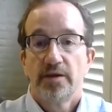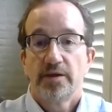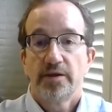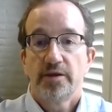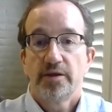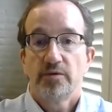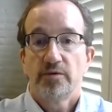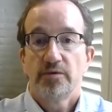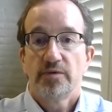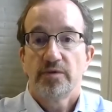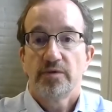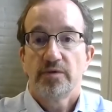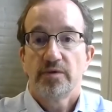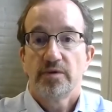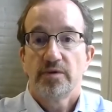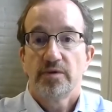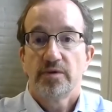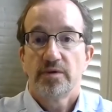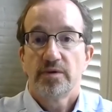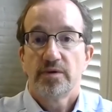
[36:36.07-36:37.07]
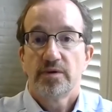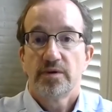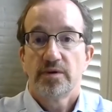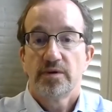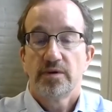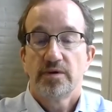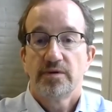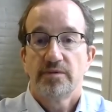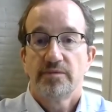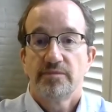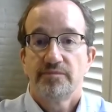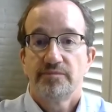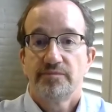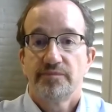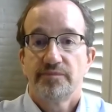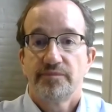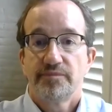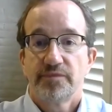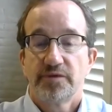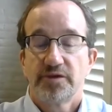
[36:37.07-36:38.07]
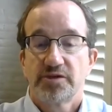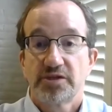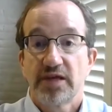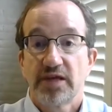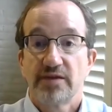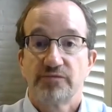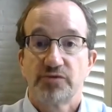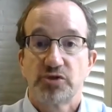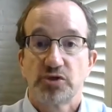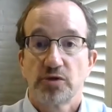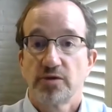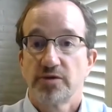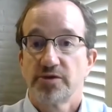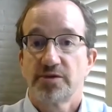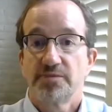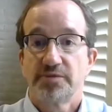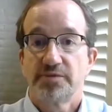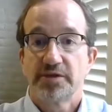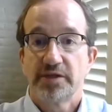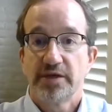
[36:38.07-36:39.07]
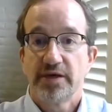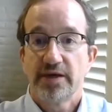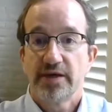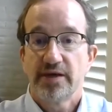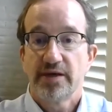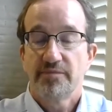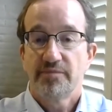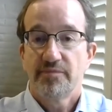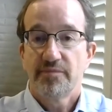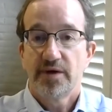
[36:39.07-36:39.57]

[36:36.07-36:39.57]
you know, the state of journalism today,